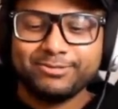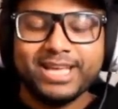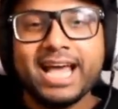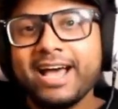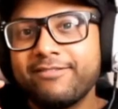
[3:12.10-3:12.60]

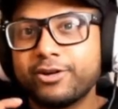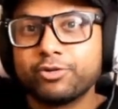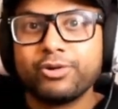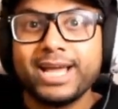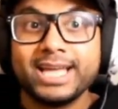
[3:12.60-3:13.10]
we have
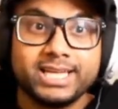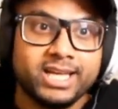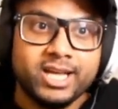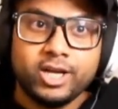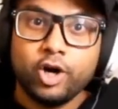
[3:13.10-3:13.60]
Greg,
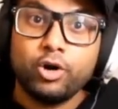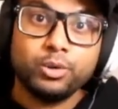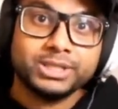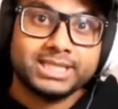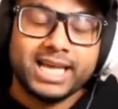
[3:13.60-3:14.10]

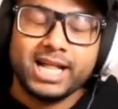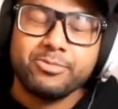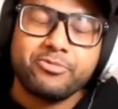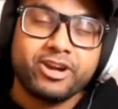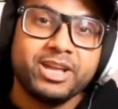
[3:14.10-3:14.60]
Colt, El
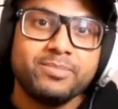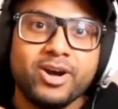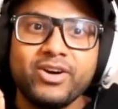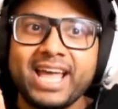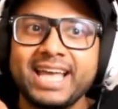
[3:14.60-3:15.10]

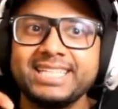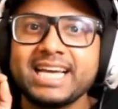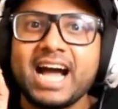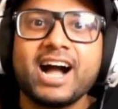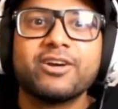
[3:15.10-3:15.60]
Primo, and
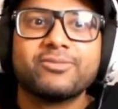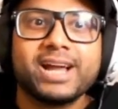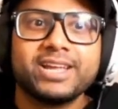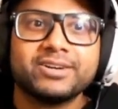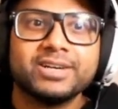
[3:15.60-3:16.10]
Hog
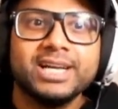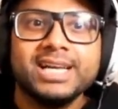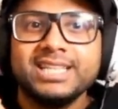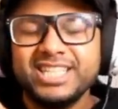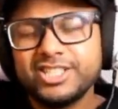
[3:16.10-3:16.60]
Rider.
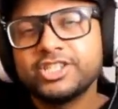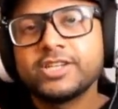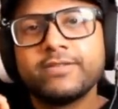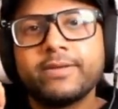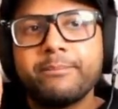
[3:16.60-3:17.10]
These are
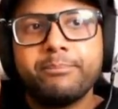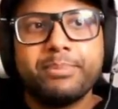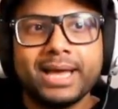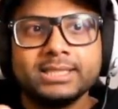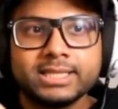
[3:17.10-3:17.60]
some of the
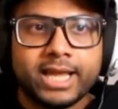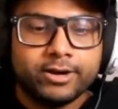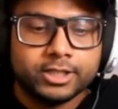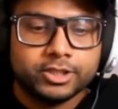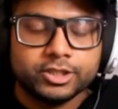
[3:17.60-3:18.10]
best
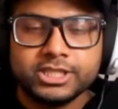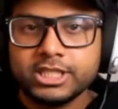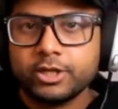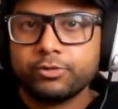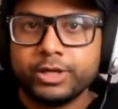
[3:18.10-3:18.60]
characters
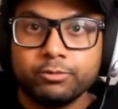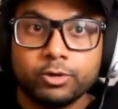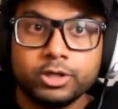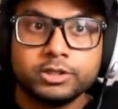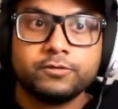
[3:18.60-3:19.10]
in Green
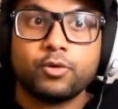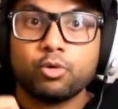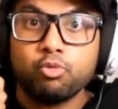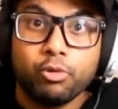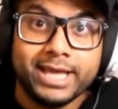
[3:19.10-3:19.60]
World for
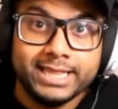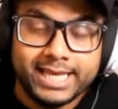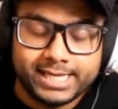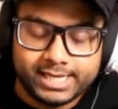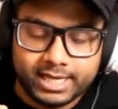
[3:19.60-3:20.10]

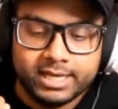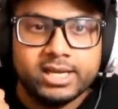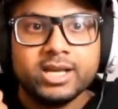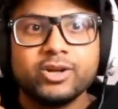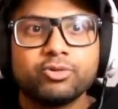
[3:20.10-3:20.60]
winning.
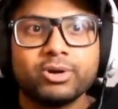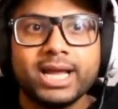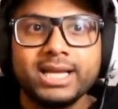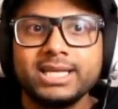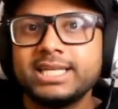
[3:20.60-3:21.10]

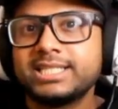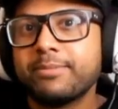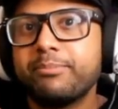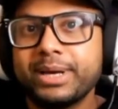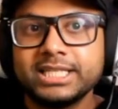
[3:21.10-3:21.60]
Greg is the
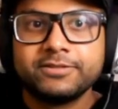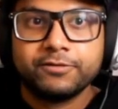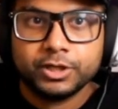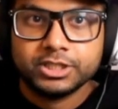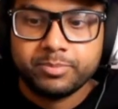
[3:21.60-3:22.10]
best
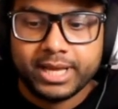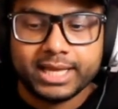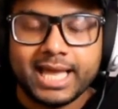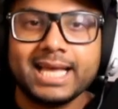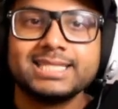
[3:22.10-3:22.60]
first pick,
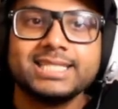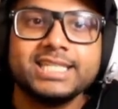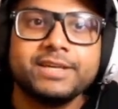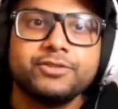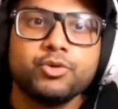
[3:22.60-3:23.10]
as he
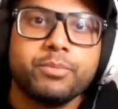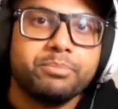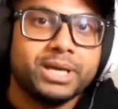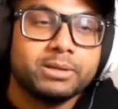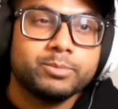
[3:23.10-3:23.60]
gives you a
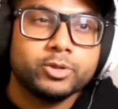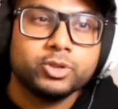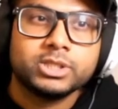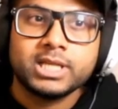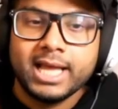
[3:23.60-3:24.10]
big
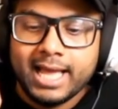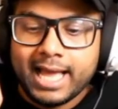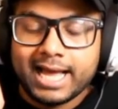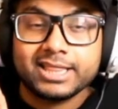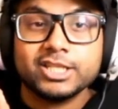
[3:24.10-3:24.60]
boost
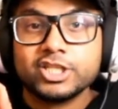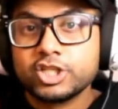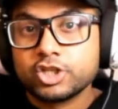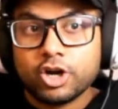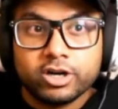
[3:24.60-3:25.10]
at the
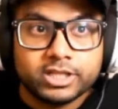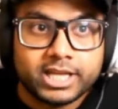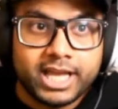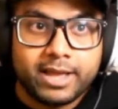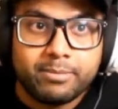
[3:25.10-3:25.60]
start of the
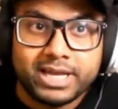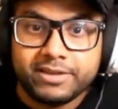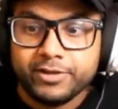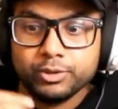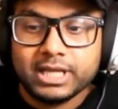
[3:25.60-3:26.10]
game by
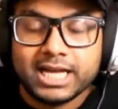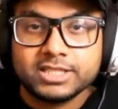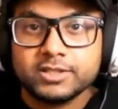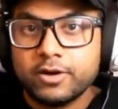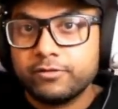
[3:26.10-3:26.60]
giving you
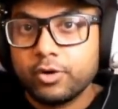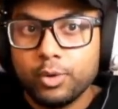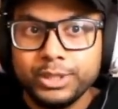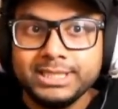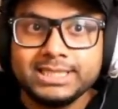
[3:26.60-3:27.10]
lots of
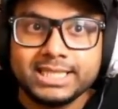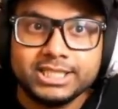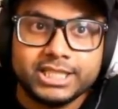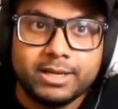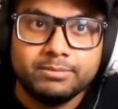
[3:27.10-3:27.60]
coins and
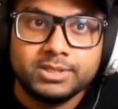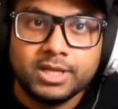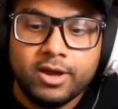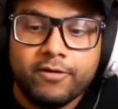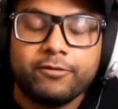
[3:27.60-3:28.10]
gems
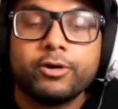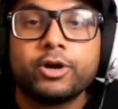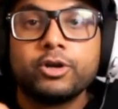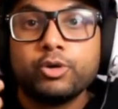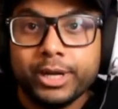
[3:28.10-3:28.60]
for a
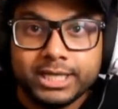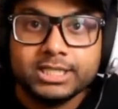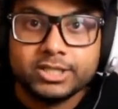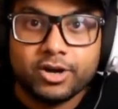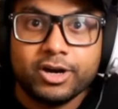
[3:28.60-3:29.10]
quick
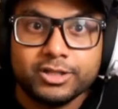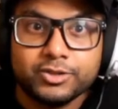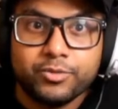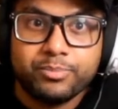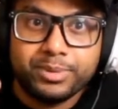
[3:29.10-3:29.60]
start
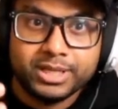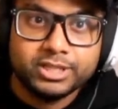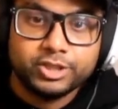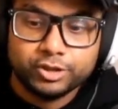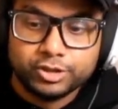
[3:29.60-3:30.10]
to
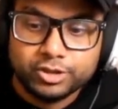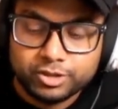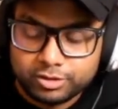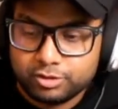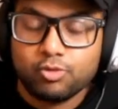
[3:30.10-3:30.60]
build your
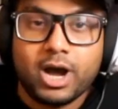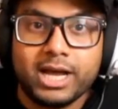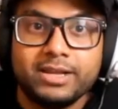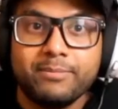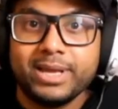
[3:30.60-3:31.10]

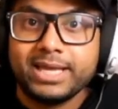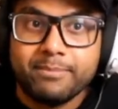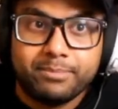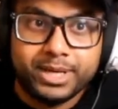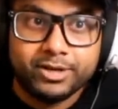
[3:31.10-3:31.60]
squad, make
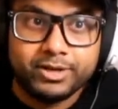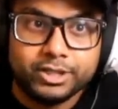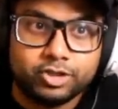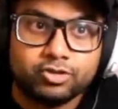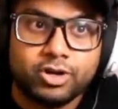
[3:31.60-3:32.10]
it bigger
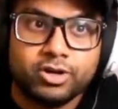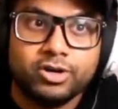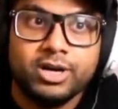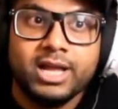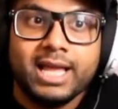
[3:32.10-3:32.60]
and
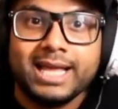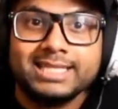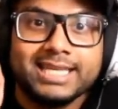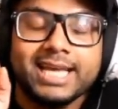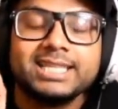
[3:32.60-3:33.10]
stronger, and
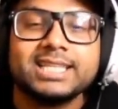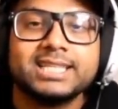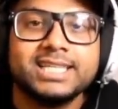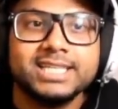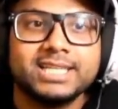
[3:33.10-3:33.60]
take the
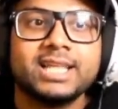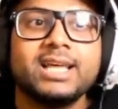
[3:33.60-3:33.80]
lead.